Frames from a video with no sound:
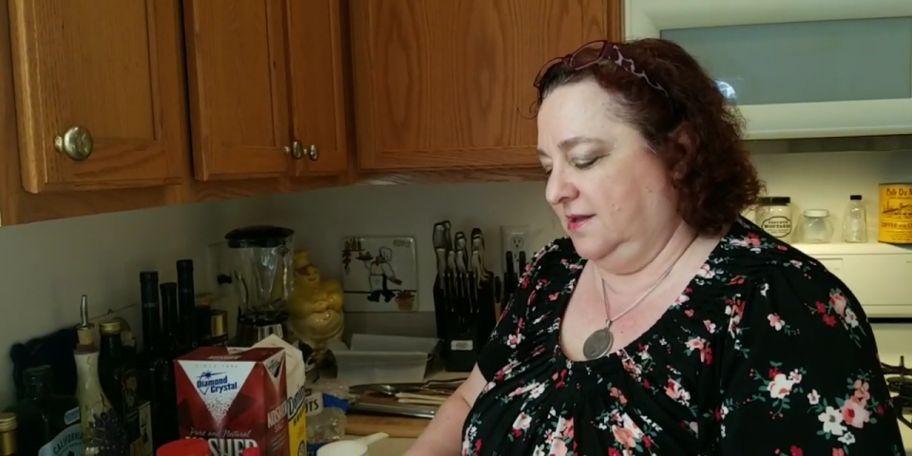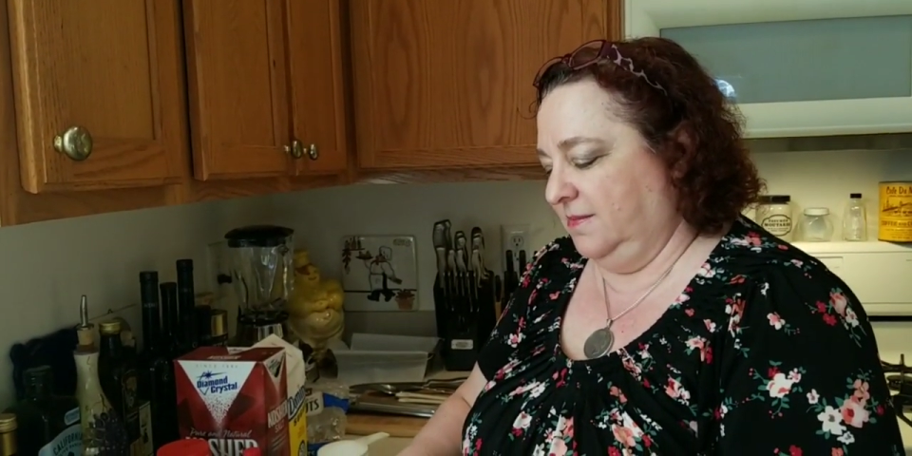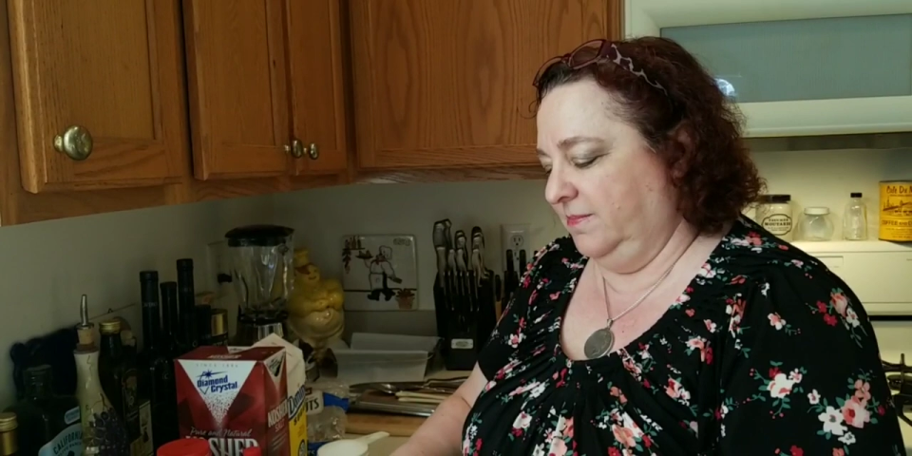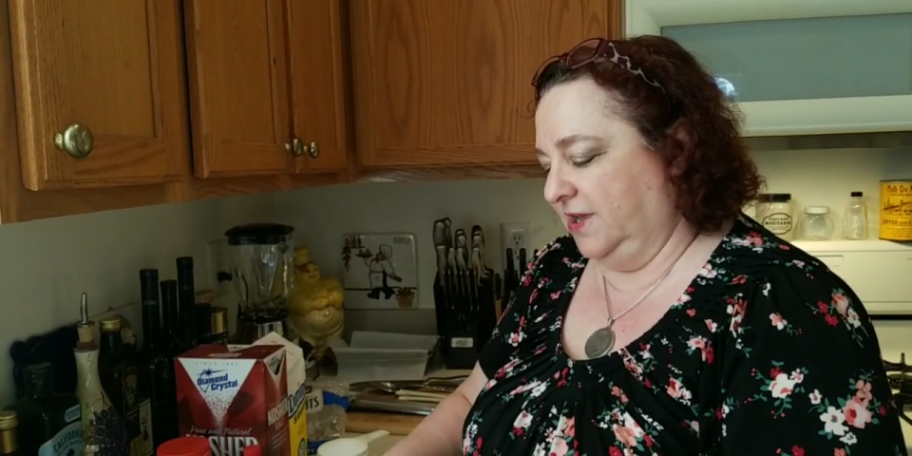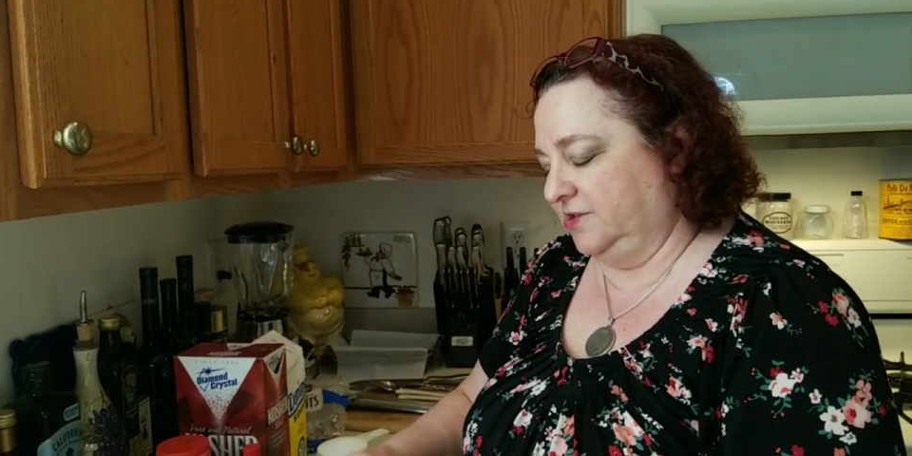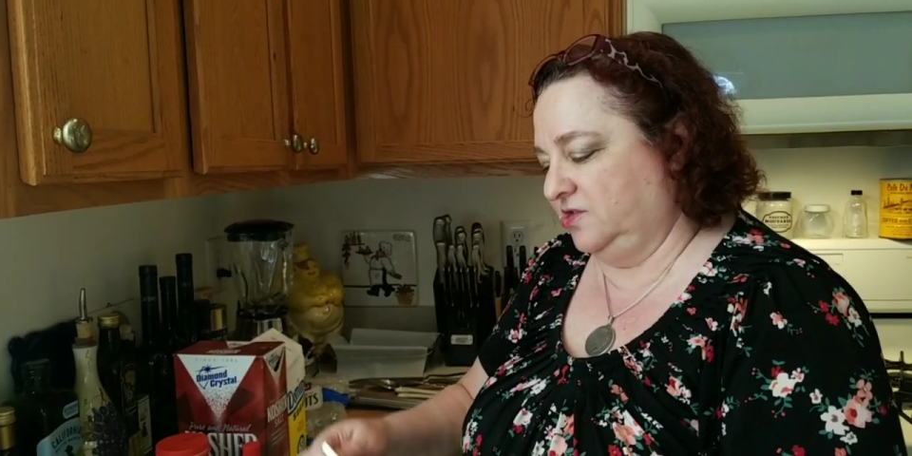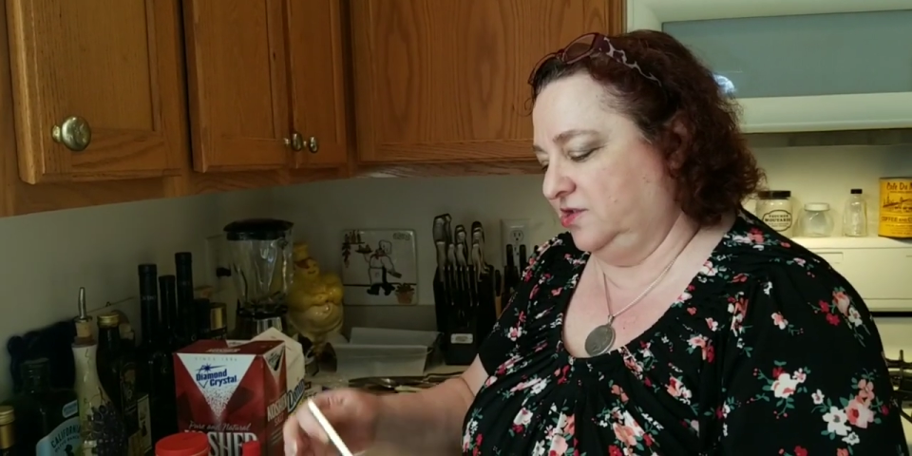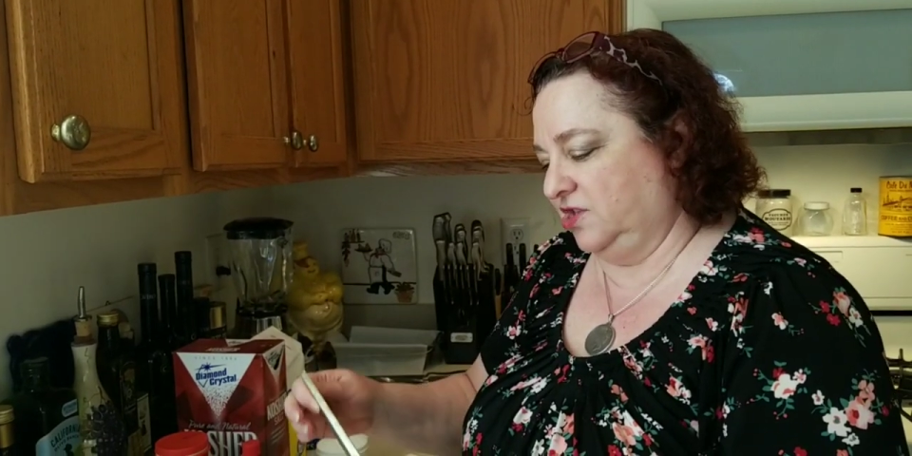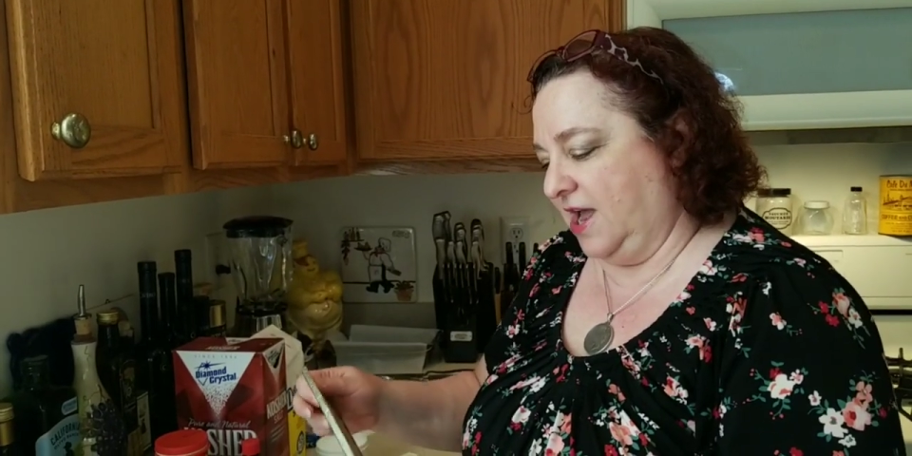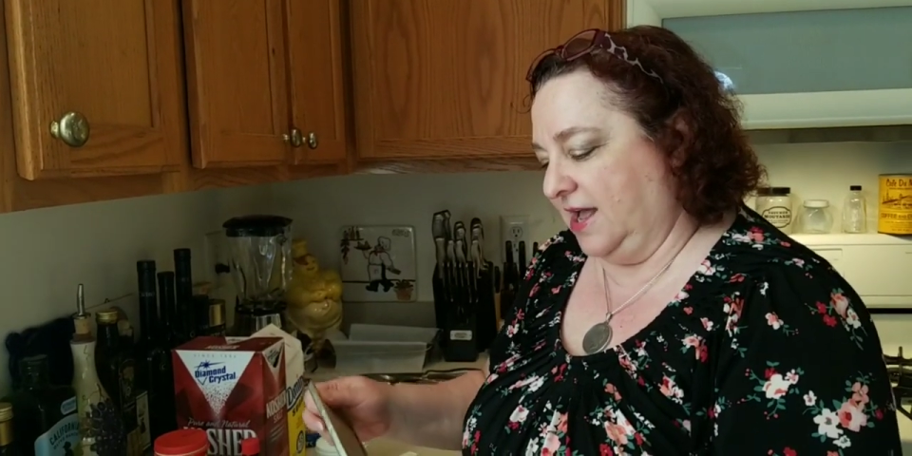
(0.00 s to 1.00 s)
melt your
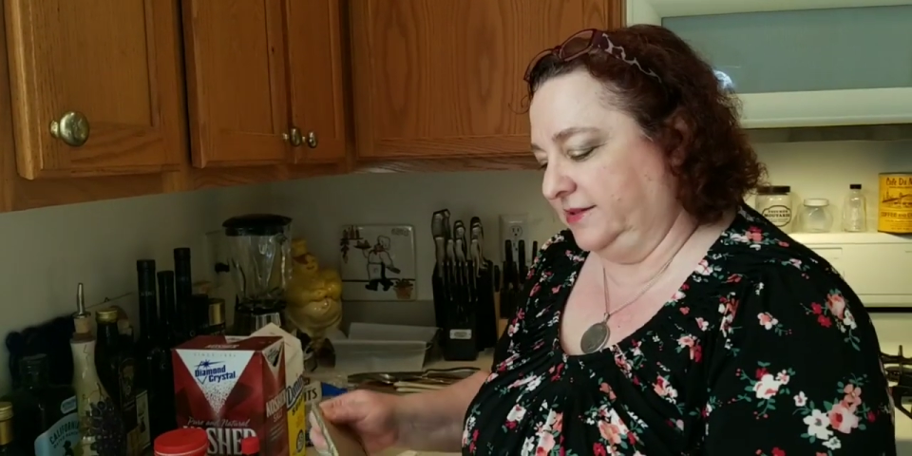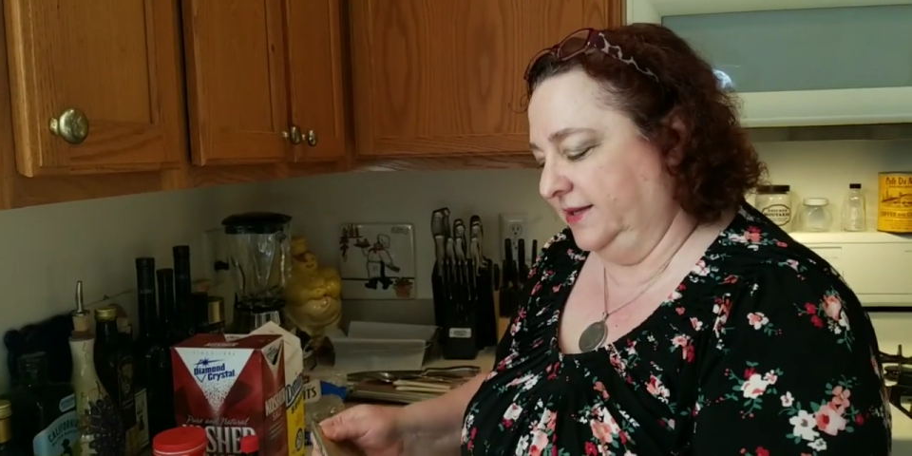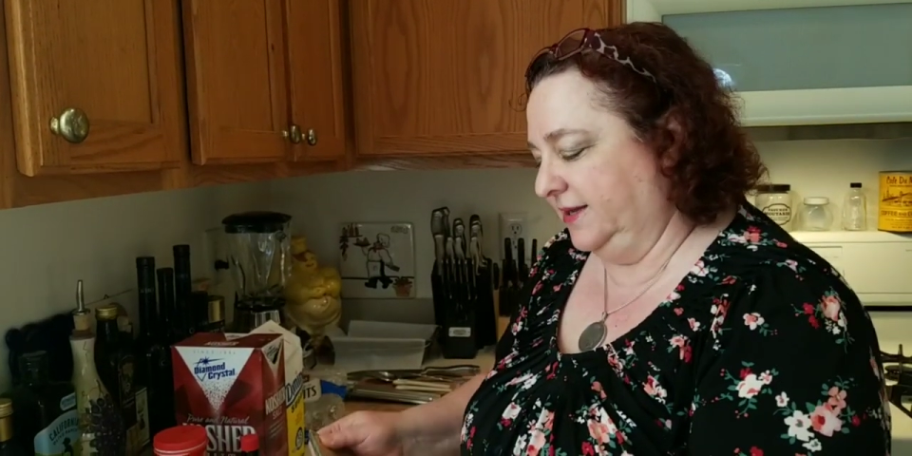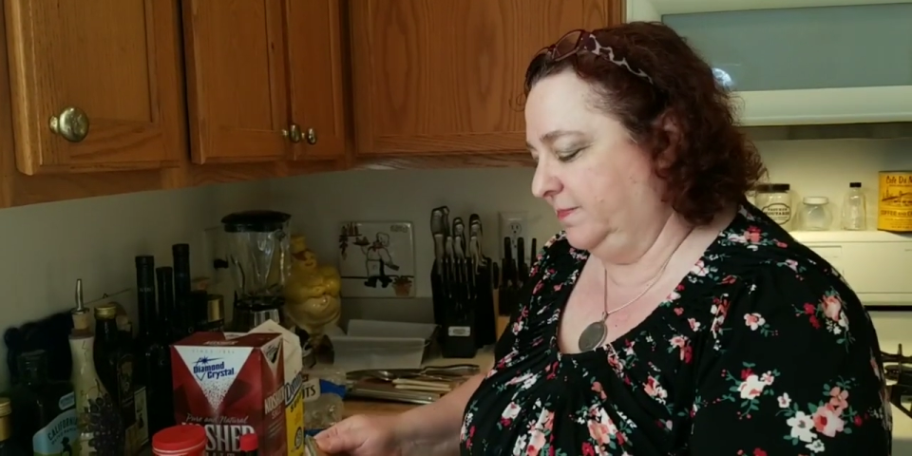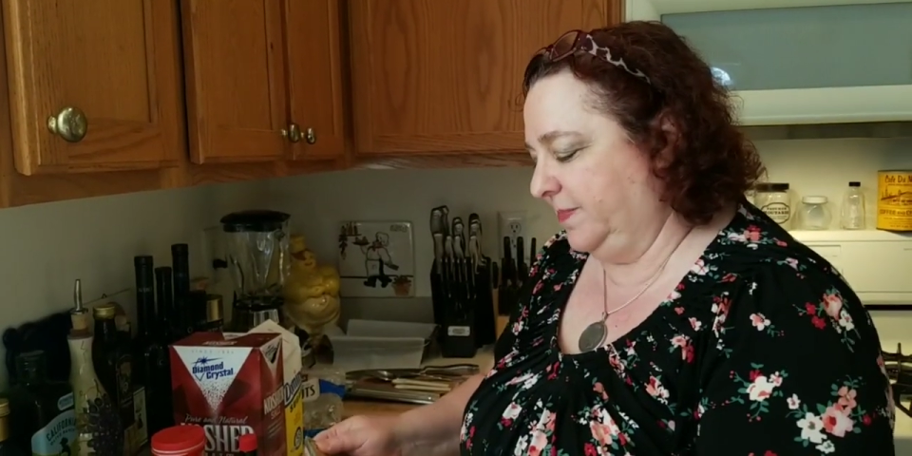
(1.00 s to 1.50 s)
chocolate,